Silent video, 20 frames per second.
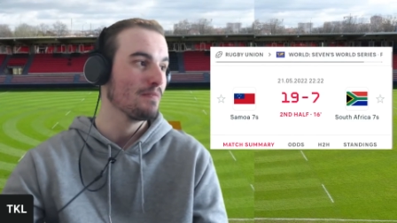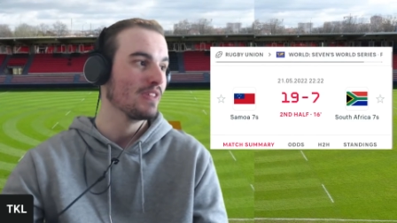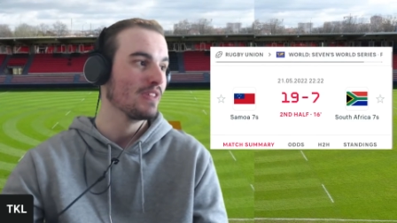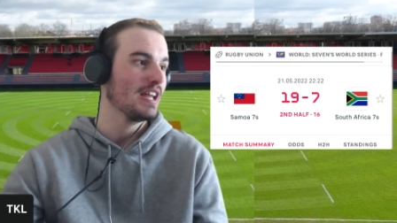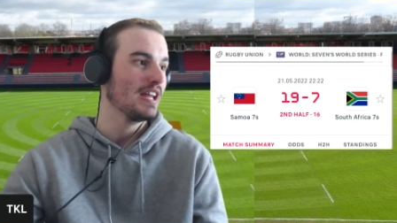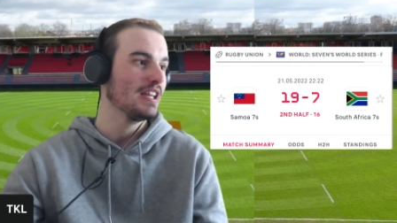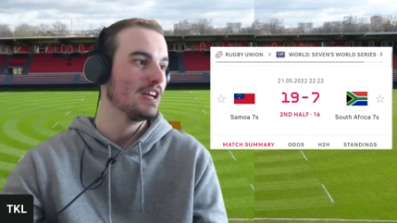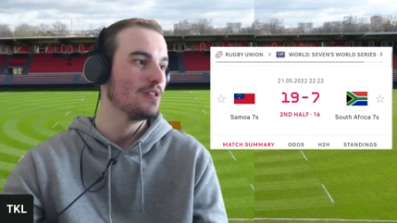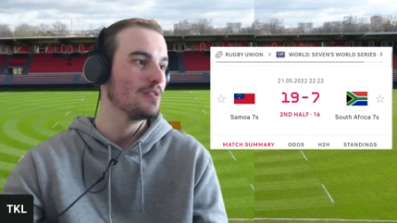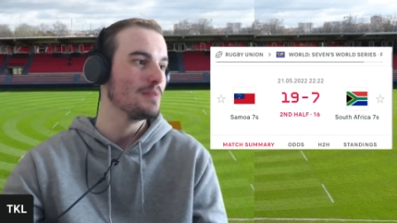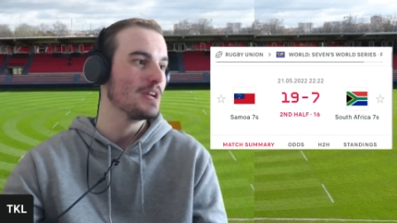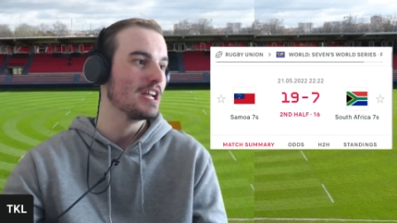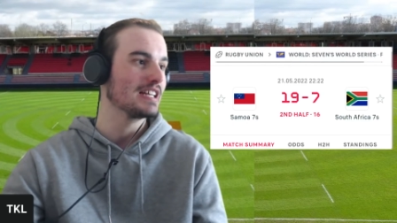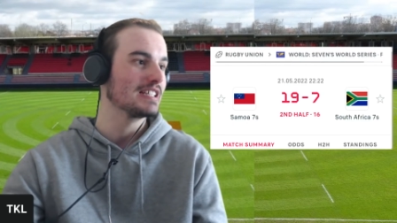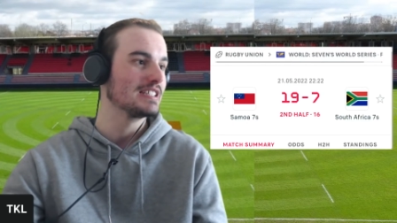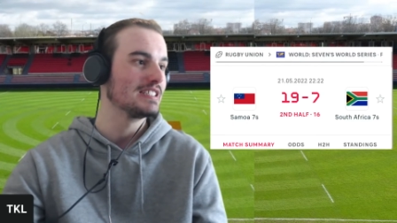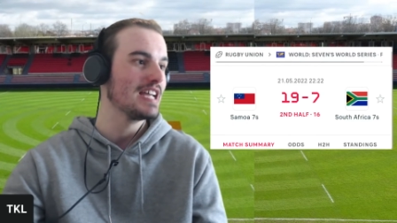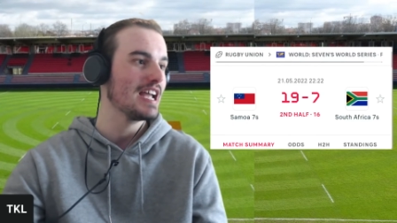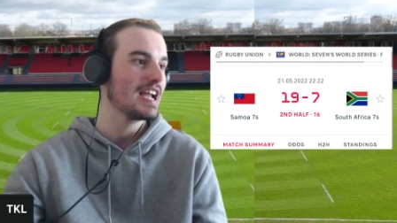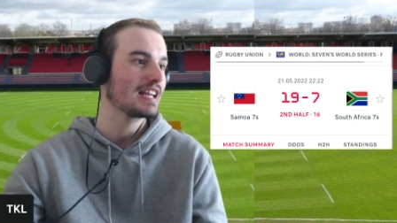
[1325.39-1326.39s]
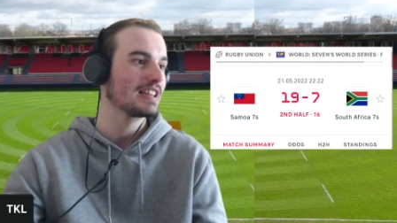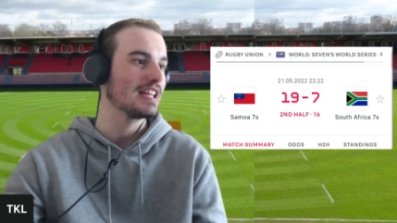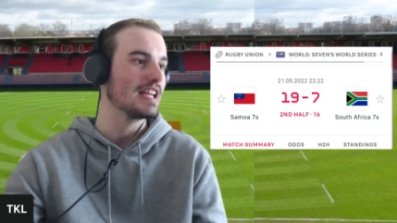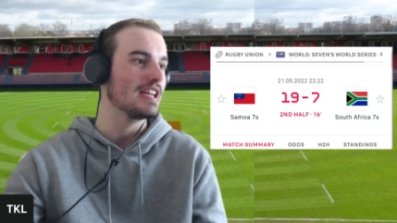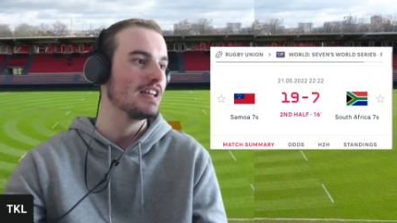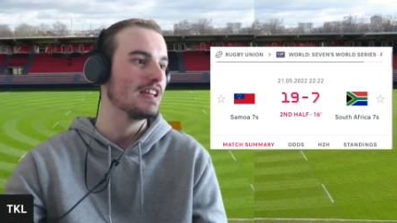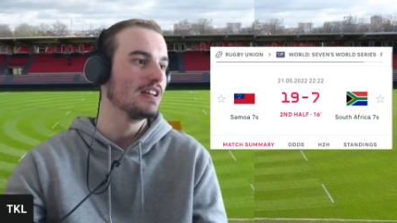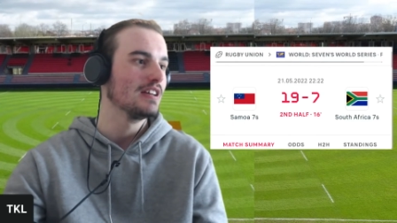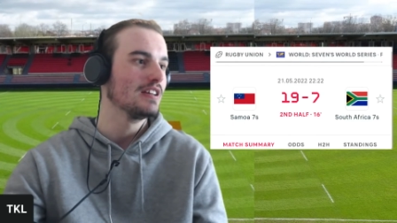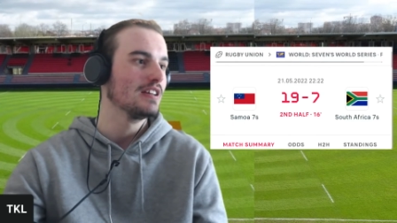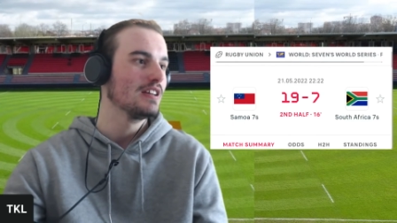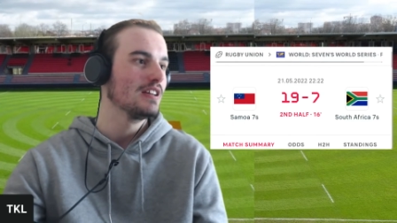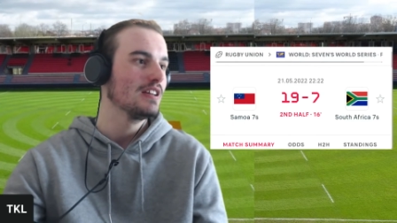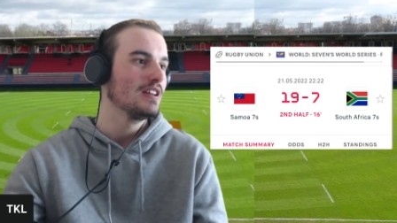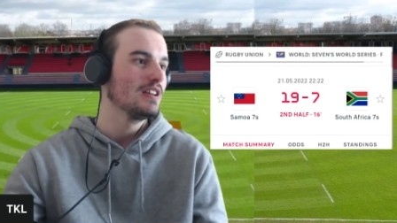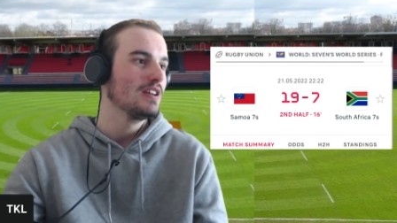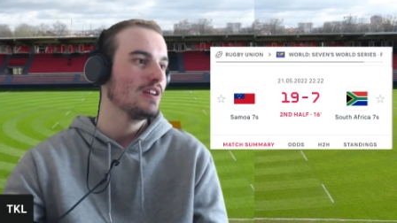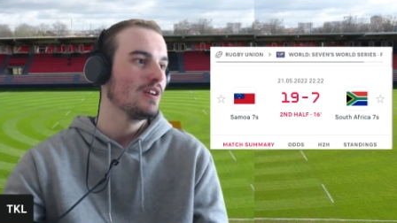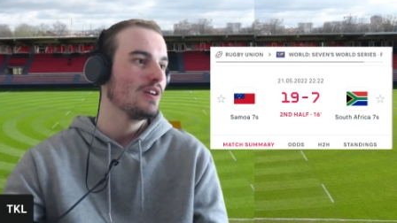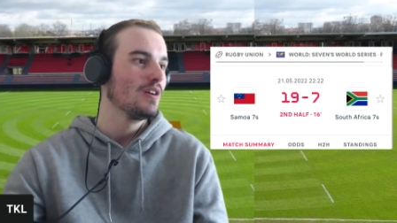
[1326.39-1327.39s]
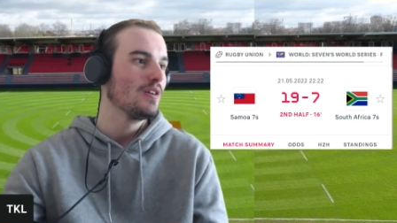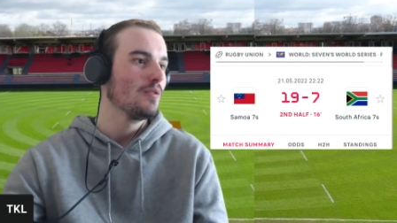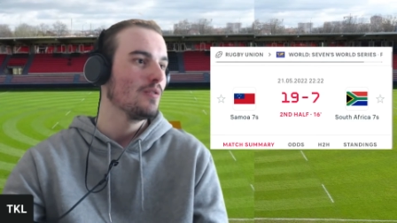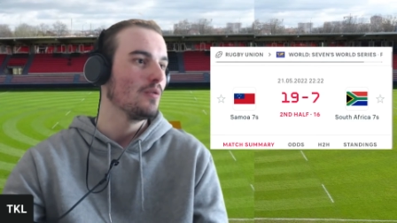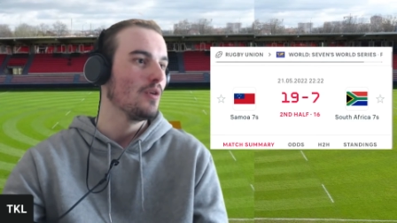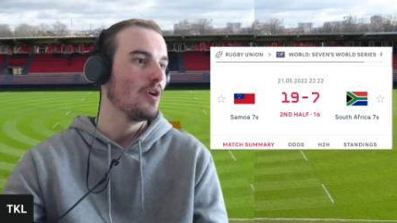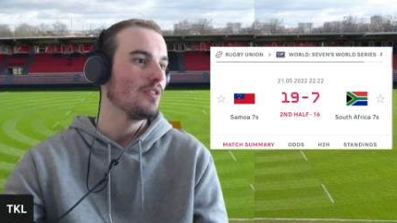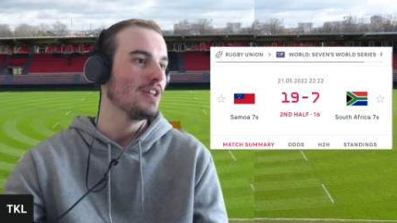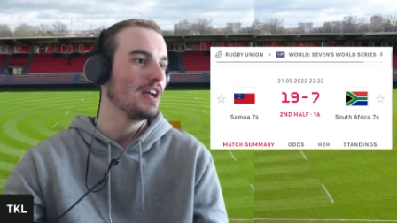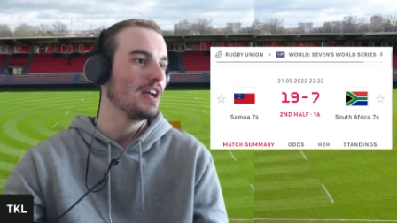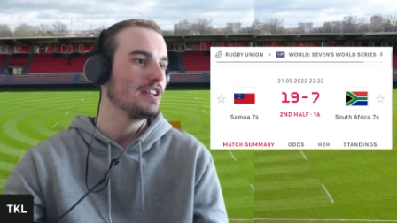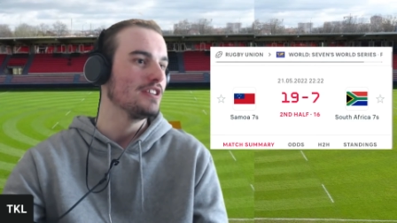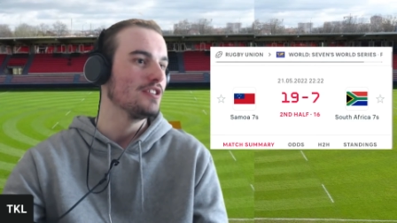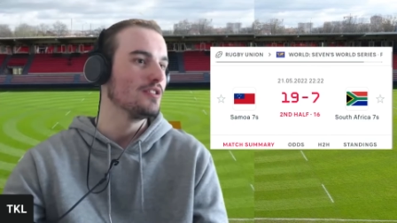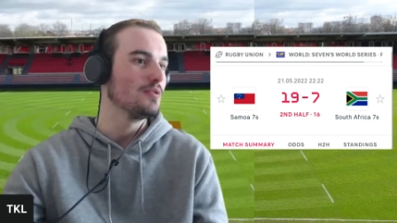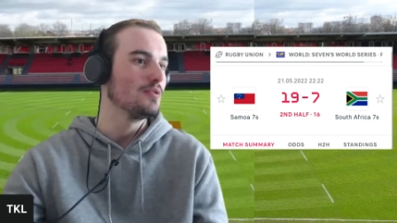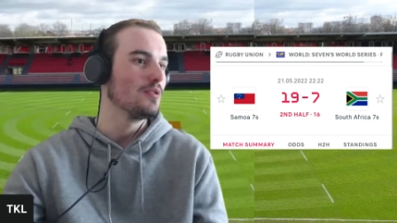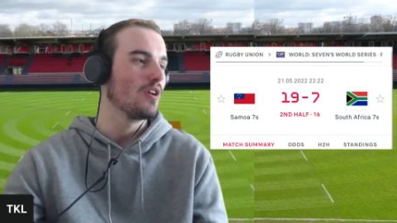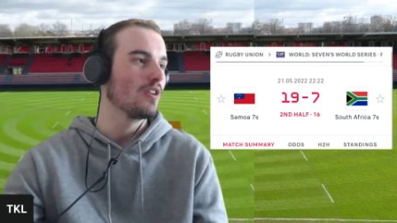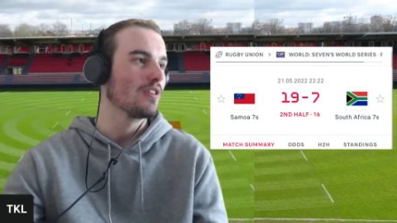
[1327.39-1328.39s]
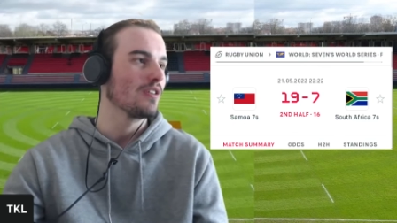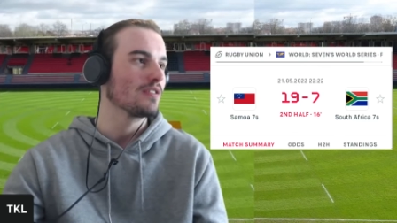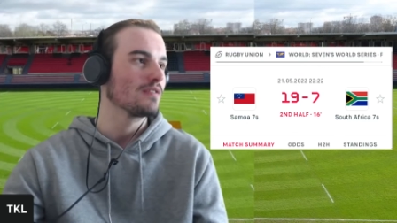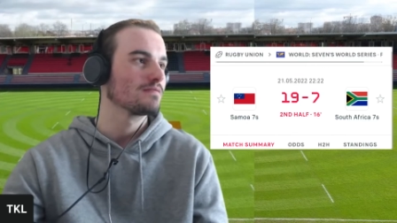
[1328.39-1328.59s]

and that will be exactly what they do want.